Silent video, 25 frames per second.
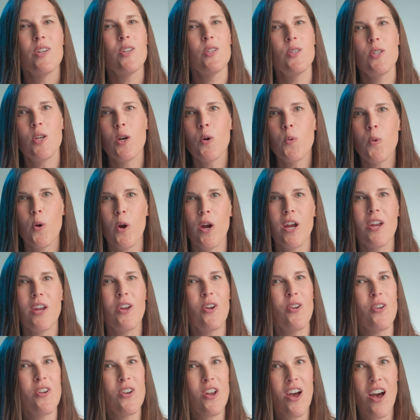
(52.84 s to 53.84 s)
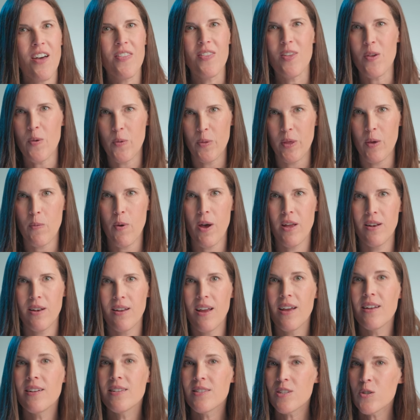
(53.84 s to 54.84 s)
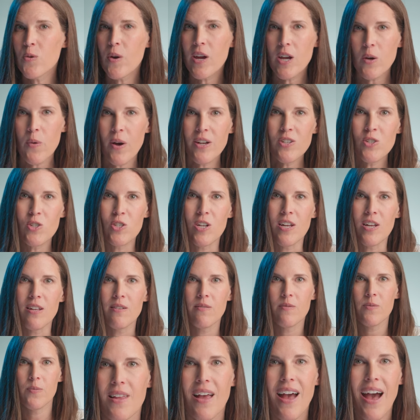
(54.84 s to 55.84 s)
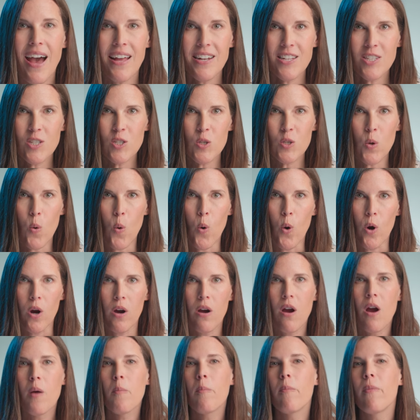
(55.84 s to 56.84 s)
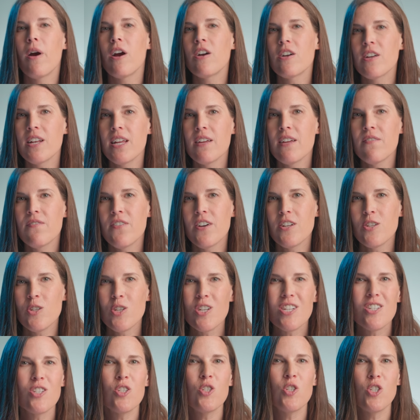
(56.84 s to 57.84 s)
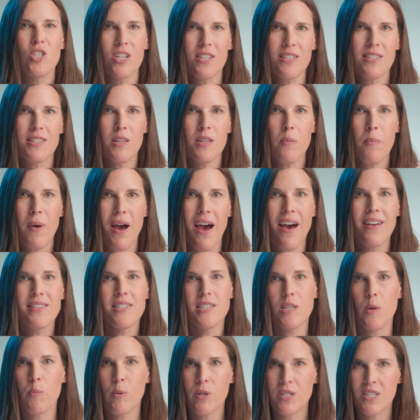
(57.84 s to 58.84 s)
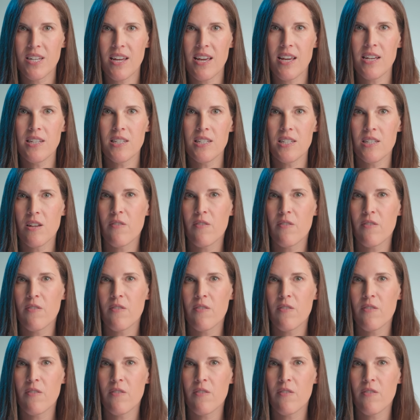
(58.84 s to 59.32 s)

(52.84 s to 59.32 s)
Don't worry, you're not the only one, and it's a great question. At its core, a marketing funnel is just the path someone takes